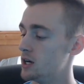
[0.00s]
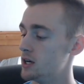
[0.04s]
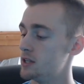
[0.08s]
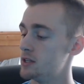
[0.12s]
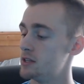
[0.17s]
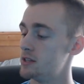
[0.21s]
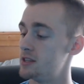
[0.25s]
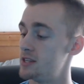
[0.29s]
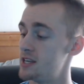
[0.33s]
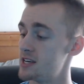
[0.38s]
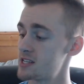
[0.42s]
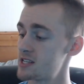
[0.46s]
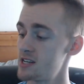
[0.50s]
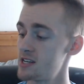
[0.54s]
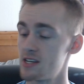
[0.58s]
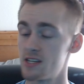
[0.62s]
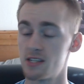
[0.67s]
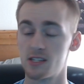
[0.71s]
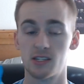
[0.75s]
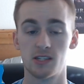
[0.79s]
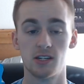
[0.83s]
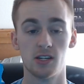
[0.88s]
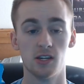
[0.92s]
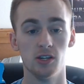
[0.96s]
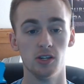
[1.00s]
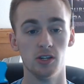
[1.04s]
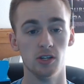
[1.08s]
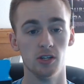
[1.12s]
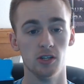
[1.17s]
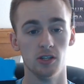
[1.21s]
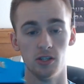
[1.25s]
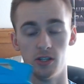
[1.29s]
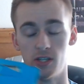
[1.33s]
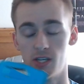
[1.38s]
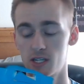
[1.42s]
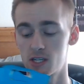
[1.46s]
This
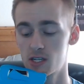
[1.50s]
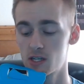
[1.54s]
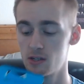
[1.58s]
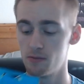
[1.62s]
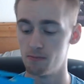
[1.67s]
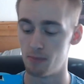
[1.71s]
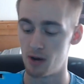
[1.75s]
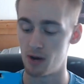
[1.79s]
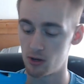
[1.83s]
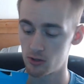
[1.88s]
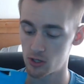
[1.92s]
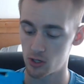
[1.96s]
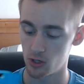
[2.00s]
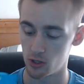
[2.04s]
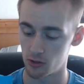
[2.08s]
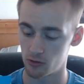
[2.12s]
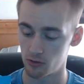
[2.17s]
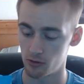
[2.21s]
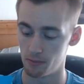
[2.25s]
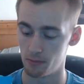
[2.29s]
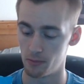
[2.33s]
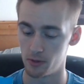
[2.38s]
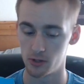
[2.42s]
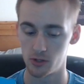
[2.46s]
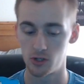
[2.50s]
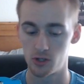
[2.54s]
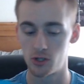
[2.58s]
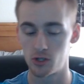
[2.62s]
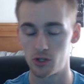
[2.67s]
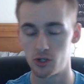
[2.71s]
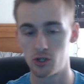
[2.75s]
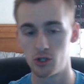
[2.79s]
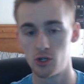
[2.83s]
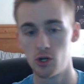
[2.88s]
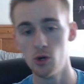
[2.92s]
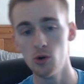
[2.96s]
mouse goes from
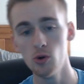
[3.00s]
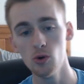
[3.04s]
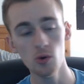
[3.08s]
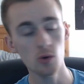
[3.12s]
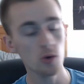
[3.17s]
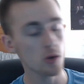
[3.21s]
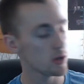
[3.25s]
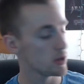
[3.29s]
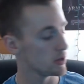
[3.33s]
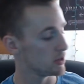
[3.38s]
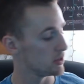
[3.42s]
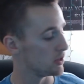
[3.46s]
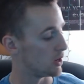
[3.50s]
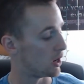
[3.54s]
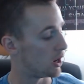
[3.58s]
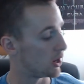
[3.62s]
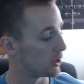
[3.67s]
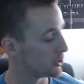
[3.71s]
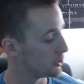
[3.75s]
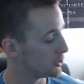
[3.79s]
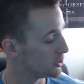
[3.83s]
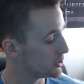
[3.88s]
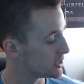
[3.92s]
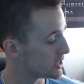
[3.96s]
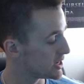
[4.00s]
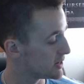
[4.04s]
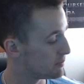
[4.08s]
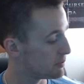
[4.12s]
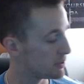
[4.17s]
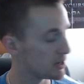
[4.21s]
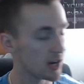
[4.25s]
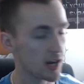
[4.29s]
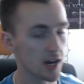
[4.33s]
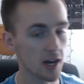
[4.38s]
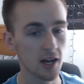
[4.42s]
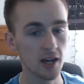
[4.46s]
200
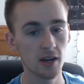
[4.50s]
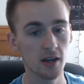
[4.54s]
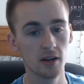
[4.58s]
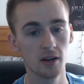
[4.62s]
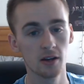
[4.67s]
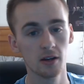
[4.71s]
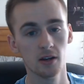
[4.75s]
DPI